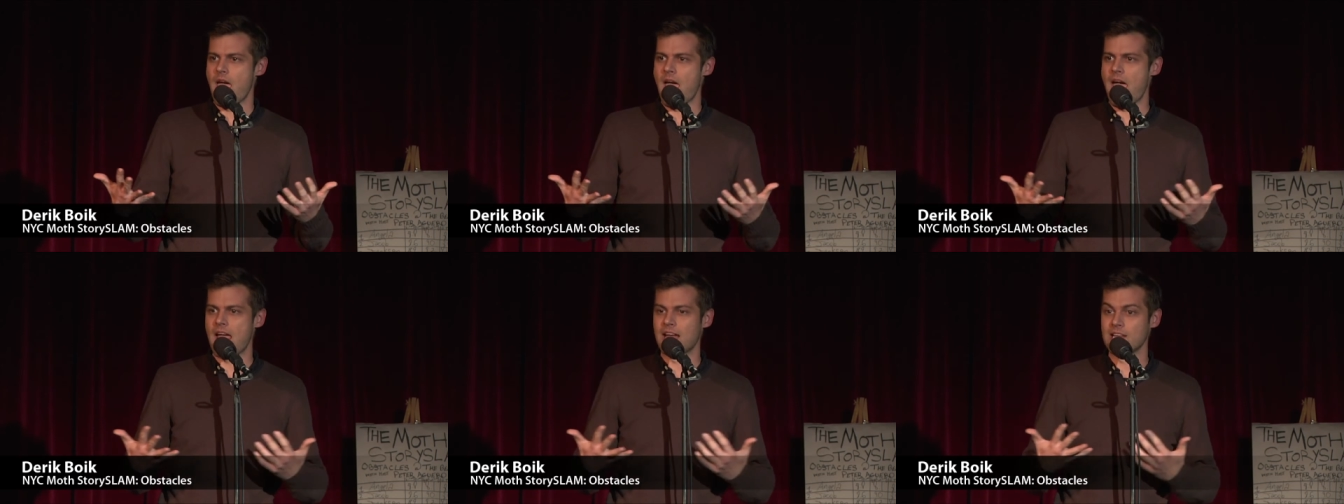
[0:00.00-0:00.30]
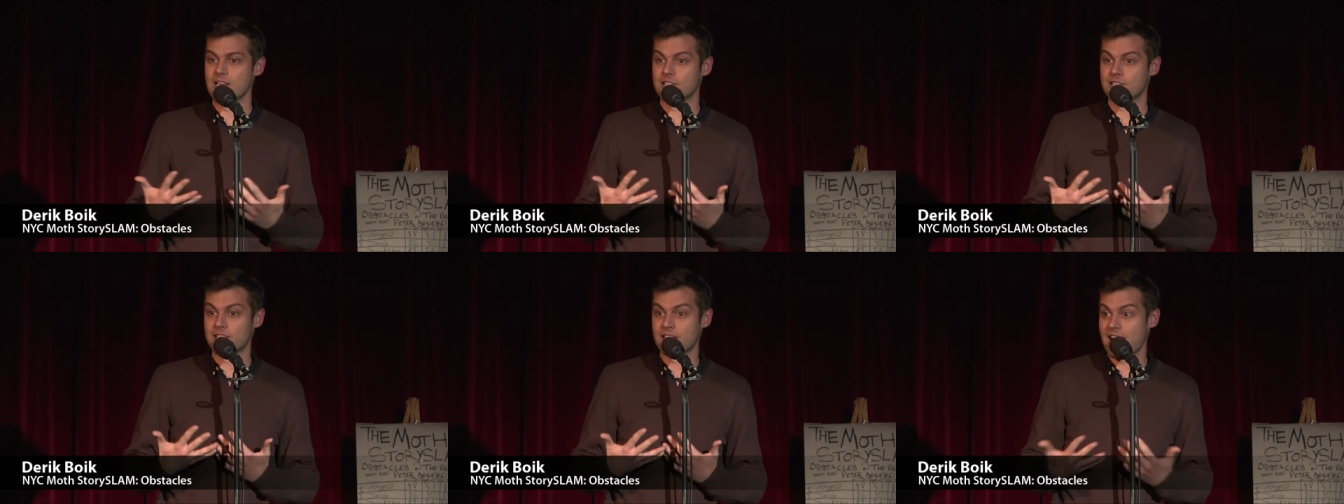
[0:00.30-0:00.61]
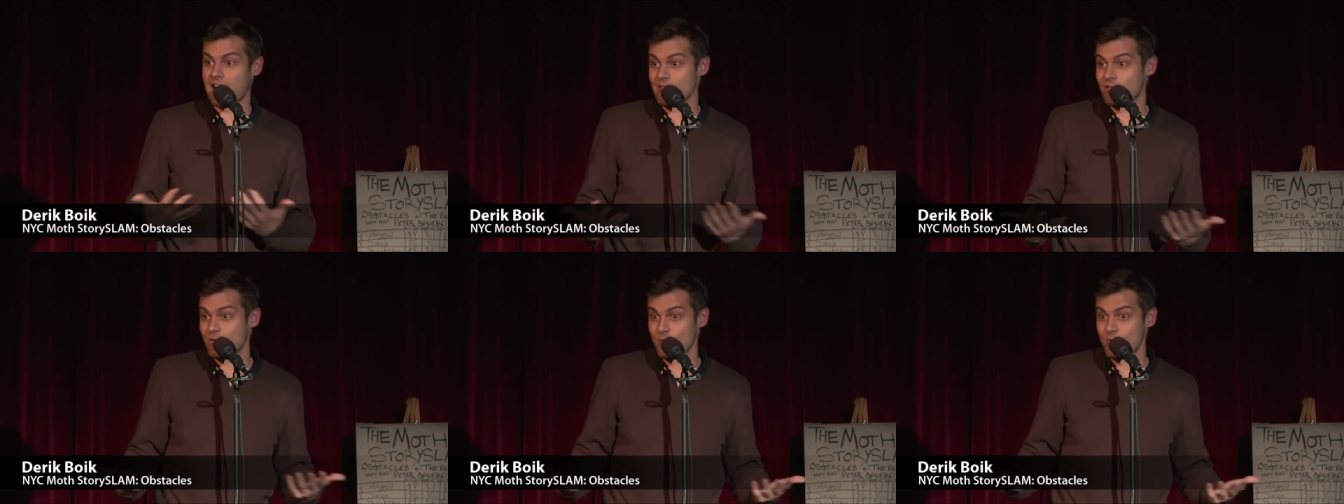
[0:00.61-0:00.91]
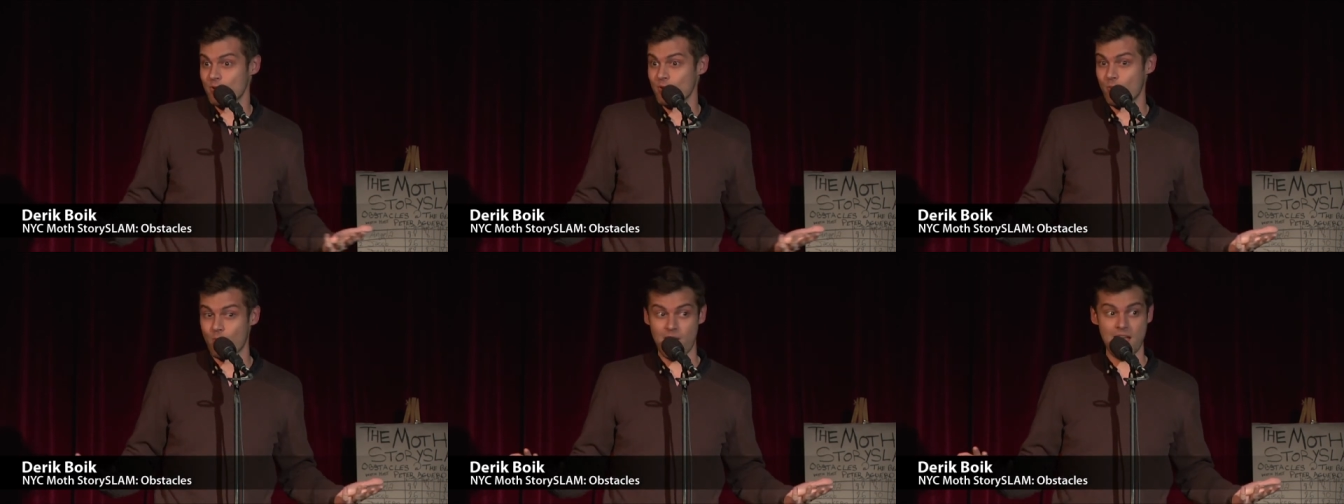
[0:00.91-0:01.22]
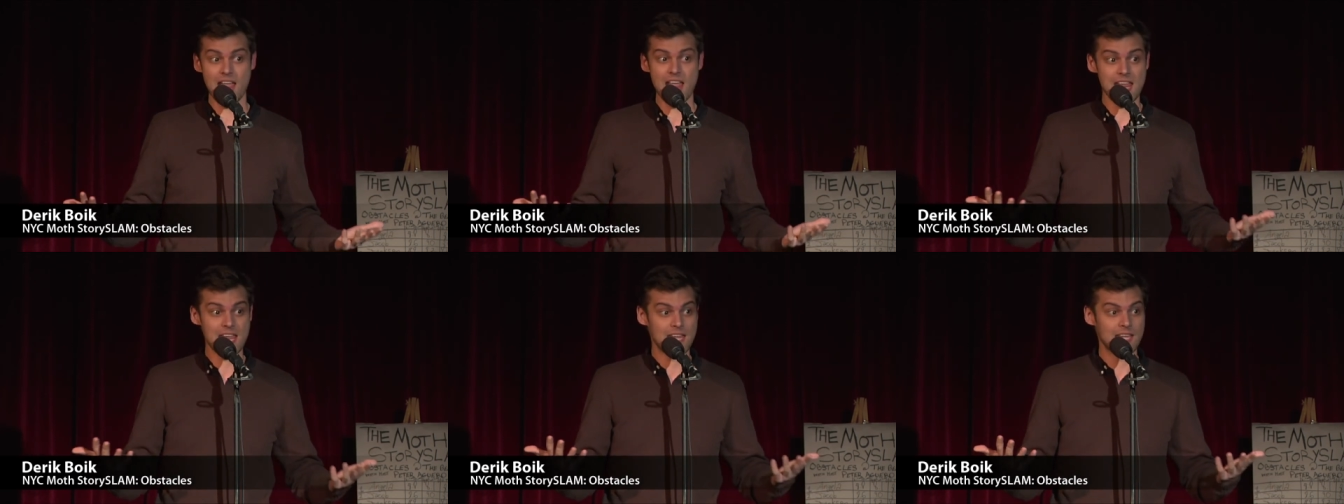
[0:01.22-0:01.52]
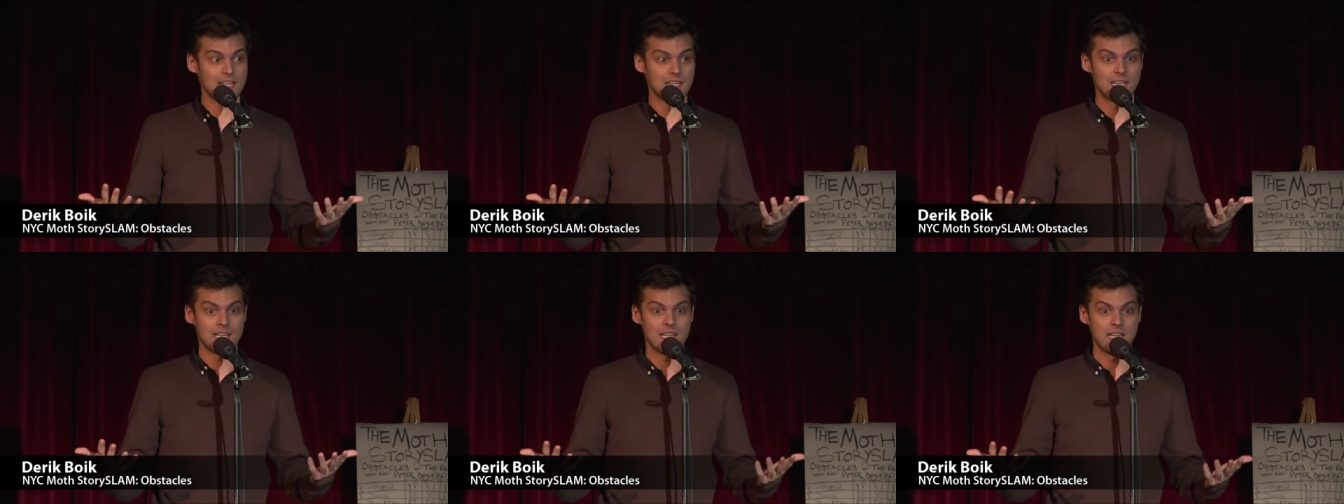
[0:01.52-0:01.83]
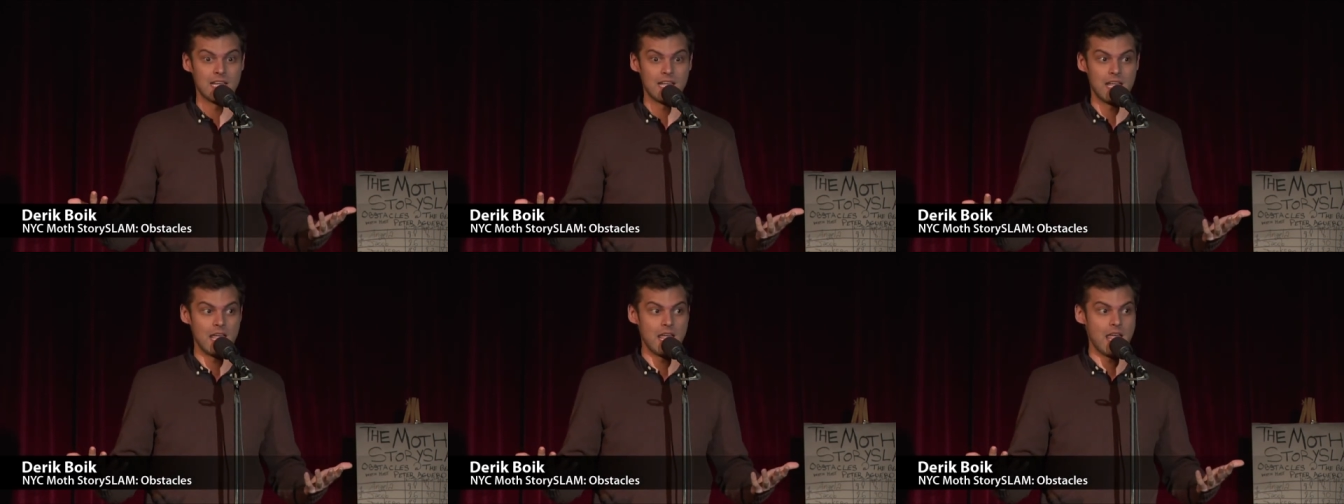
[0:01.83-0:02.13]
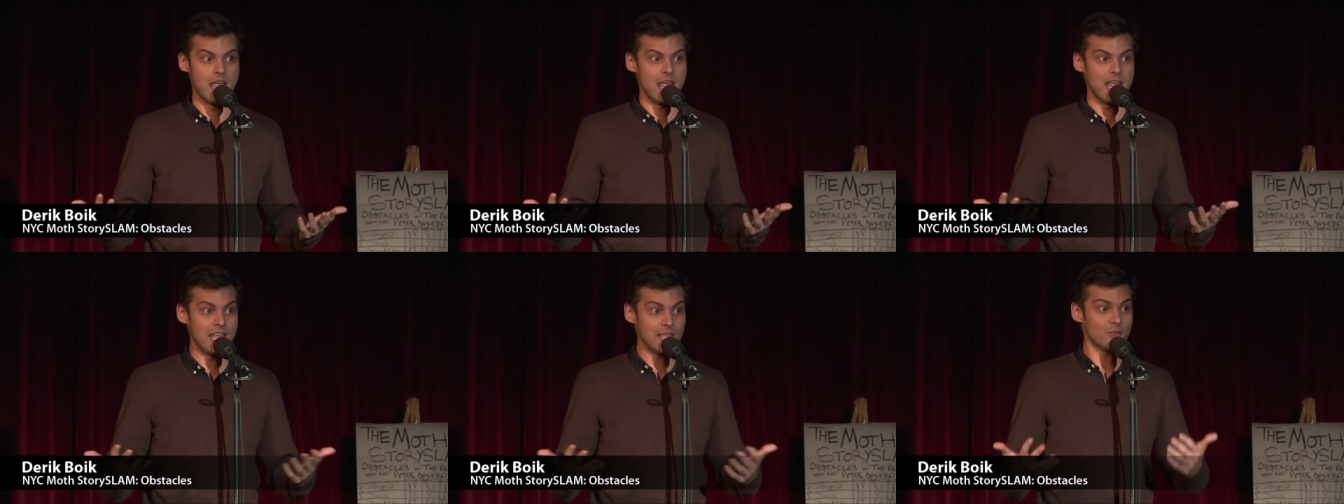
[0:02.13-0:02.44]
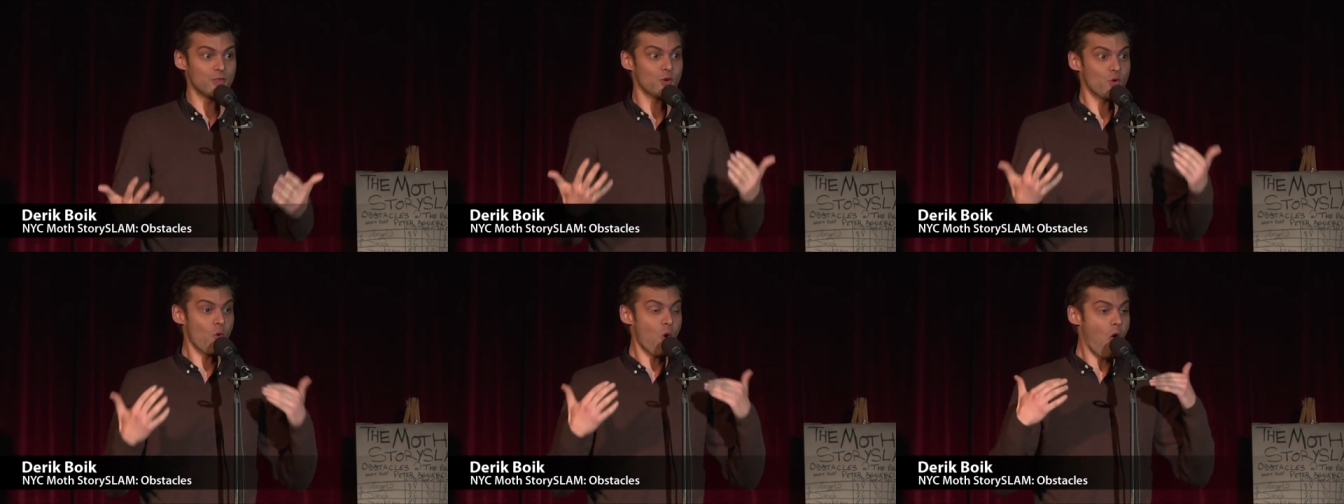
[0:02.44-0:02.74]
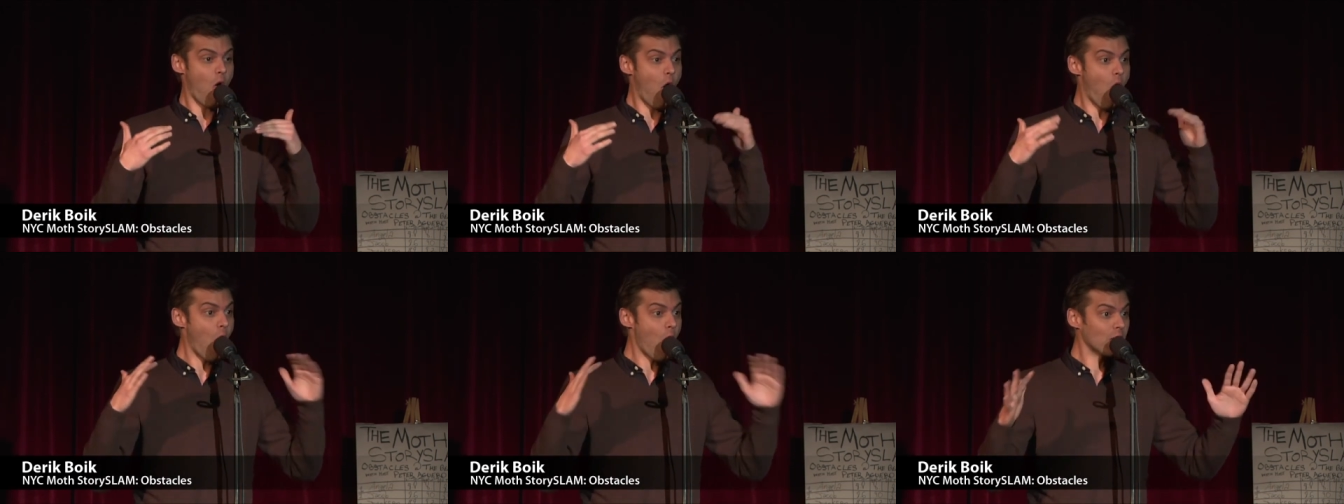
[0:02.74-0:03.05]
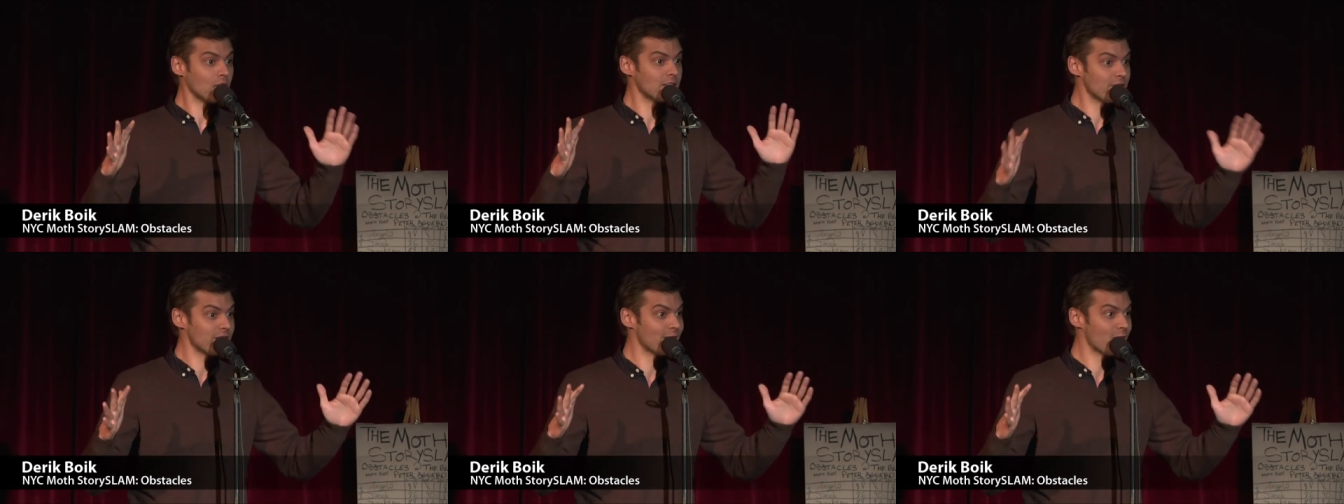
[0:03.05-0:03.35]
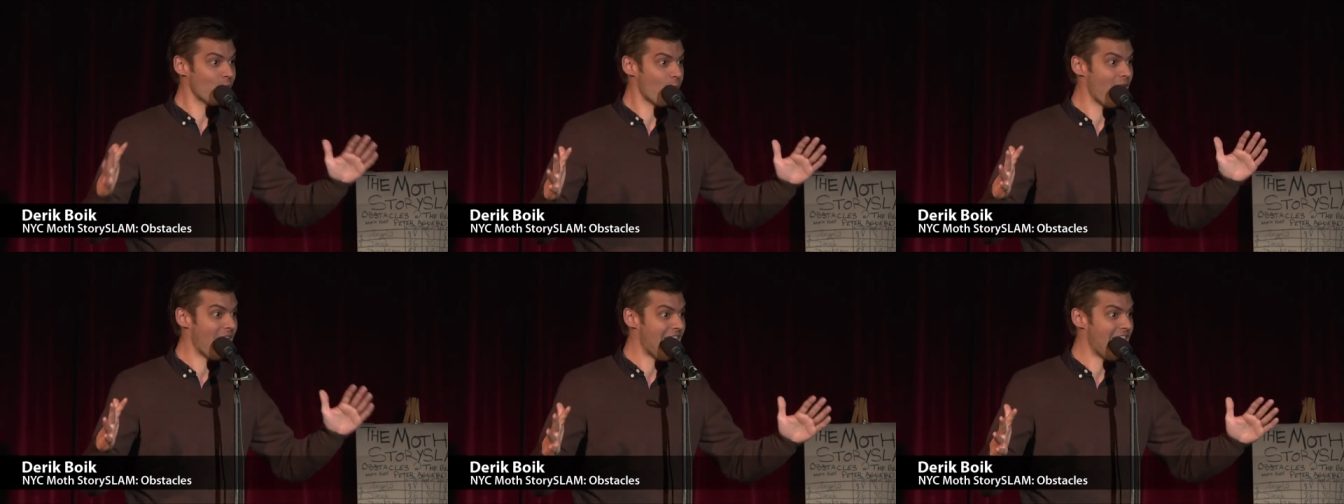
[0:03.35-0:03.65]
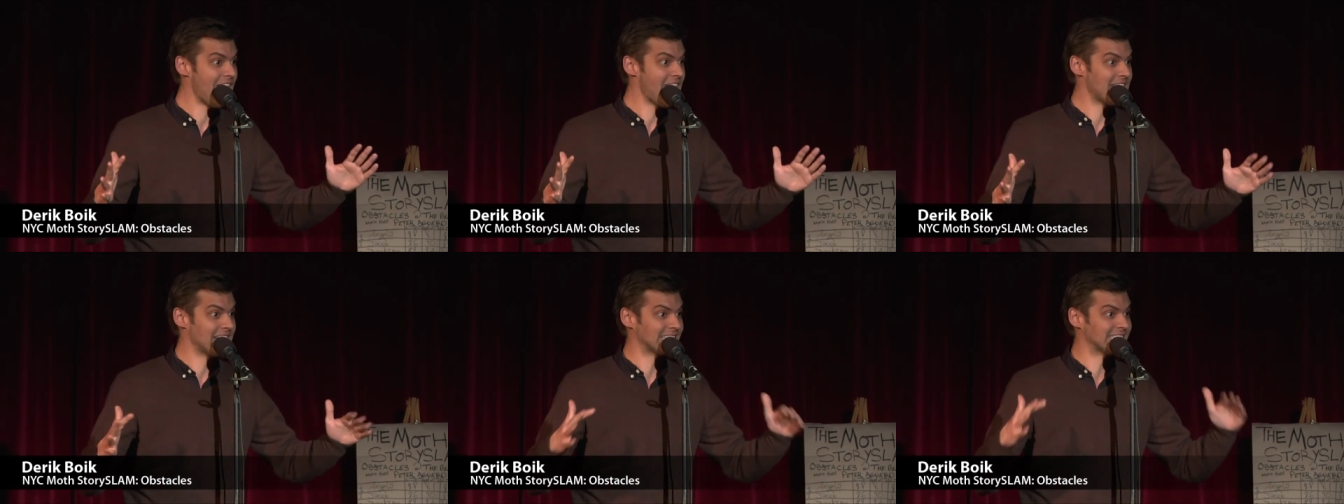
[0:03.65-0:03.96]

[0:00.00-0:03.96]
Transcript: And he said, I threw it away. He threw all of it away,